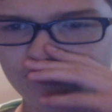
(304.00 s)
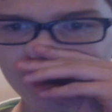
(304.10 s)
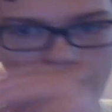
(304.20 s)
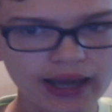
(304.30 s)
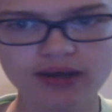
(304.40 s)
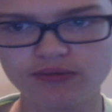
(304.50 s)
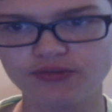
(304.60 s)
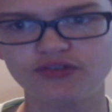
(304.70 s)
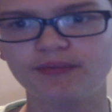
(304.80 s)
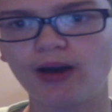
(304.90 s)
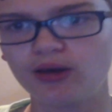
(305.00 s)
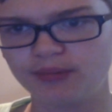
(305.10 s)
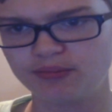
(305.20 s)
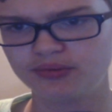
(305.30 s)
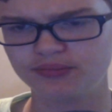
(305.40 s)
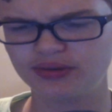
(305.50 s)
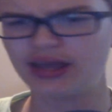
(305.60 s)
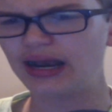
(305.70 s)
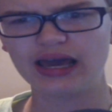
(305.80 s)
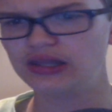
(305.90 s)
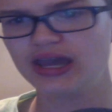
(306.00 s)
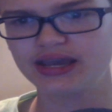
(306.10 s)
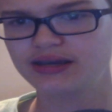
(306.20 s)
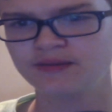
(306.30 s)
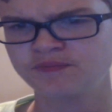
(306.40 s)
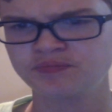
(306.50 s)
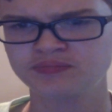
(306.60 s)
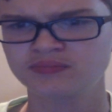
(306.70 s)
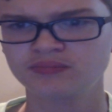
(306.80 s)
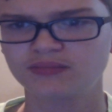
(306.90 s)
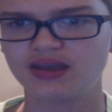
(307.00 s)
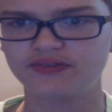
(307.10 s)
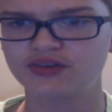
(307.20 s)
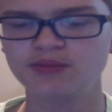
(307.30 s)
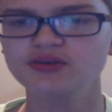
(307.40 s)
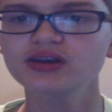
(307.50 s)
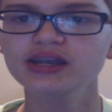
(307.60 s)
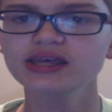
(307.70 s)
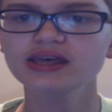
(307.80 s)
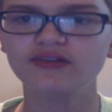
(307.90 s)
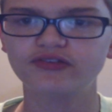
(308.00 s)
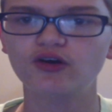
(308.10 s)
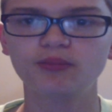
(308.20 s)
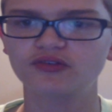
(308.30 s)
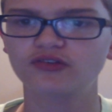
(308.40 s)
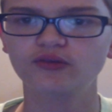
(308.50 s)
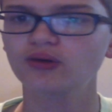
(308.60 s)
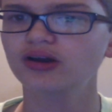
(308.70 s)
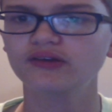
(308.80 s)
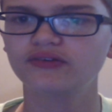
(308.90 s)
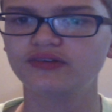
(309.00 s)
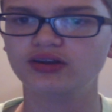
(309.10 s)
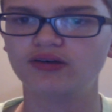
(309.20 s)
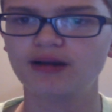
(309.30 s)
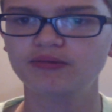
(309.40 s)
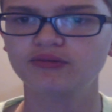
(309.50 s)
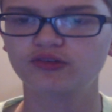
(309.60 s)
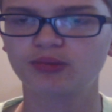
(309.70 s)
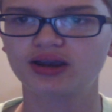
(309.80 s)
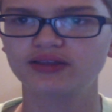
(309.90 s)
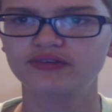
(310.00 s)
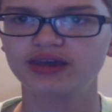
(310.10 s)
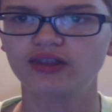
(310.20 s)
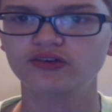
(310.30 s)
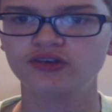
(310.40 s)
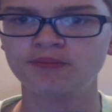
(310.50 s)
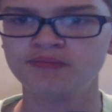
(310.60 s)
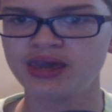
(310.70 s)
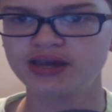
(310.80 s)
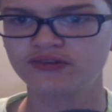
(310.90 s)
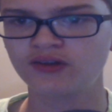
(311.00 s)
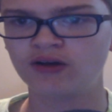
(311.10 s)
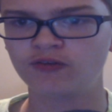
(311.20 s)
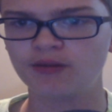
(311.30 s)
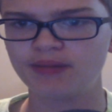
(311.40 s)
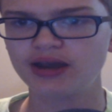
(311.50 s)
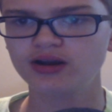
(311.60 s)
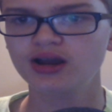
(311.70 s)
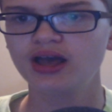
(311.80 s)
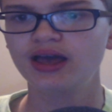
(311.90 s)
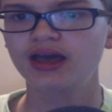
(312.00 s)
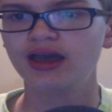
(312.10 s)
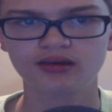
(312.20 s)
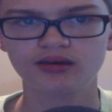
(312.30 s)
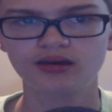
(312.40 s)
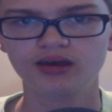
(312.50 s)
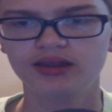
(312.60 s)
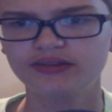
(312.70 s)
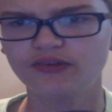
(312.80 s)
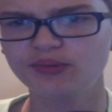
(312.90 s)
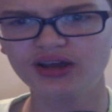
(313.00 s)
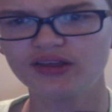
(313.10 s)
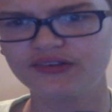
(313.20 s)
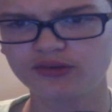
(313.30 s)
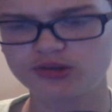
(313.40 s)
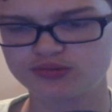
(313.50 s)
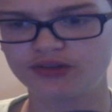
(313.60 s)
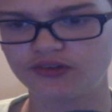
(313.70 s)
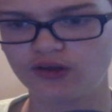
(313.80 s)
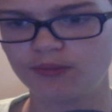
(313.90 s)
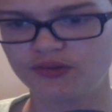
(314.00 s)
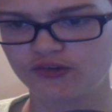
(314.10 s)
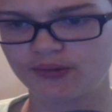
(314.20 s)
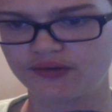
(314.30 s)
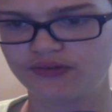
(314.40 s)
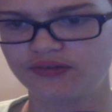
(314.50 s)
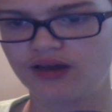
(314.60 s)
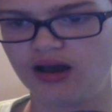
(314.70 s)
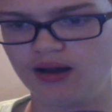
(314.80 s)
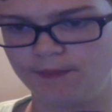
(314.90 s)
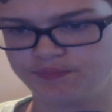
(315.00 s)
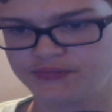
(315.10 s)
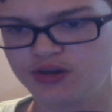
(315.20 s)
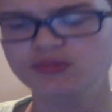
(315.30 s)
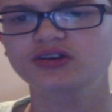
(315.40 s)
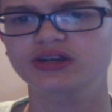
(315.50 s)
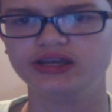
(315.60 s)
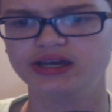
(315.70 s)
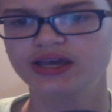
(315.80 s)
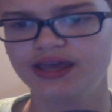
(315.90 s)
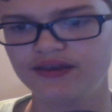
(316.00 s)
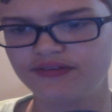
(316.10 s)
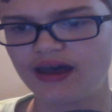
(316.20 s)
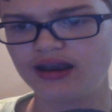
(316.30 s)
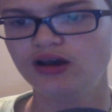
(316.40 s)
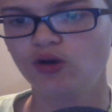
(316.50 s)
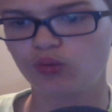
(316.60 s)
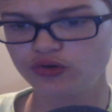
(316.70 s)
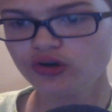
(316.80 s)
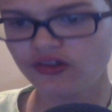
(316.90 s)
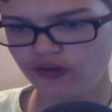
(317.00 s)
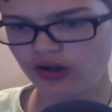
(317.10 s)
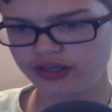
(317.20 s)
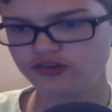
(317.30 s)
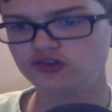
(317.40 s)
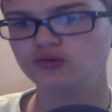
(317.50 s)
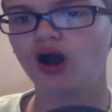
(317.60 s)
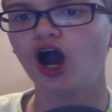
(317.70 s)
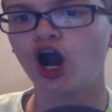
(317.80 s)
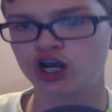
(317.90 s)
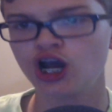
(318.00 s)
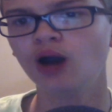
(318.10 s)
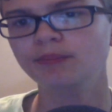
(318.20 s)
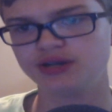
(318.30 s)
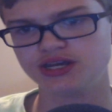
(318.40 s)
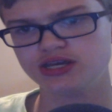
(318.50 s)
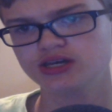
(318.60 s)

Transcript: the kind of development that I like. It's community, it's open source, everyone's working together to make a software better. That's what I like so much about the open source community, is that you're not talking to a company